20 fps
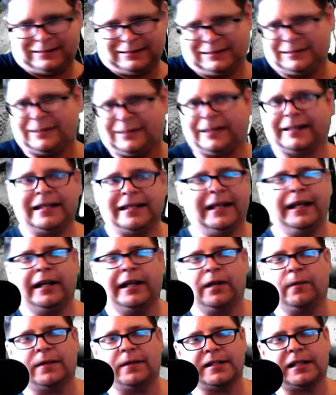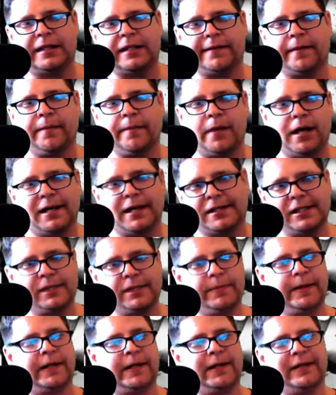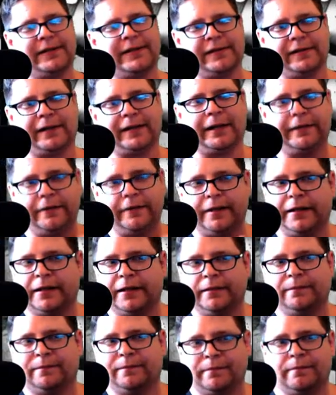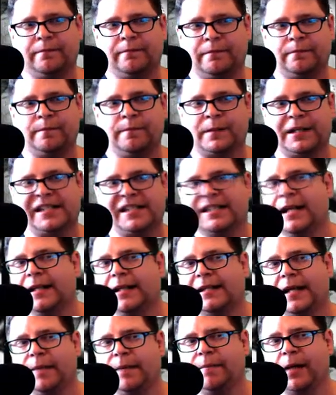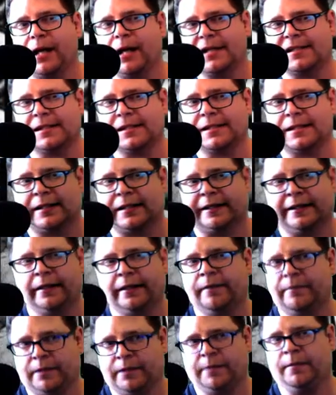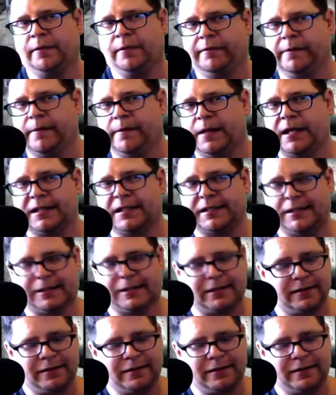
Like the NECA ones, I love the boxes because they're like fucking cassette tape boxes, like the movie boxes,